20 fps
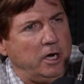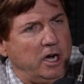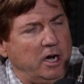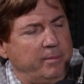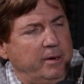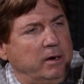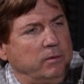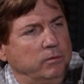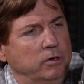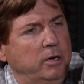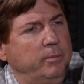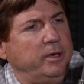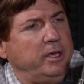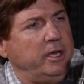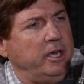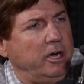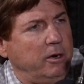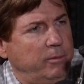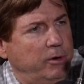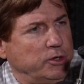about
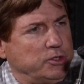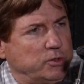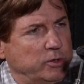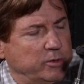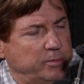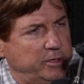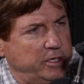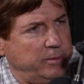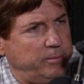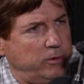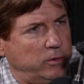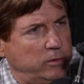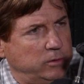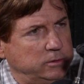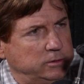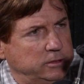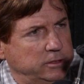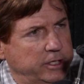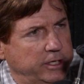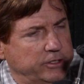rubbing elbows with
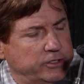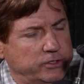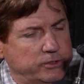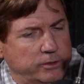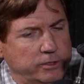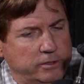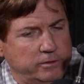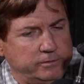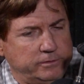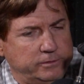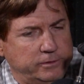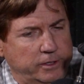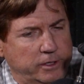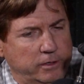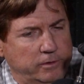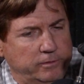people, that sort of,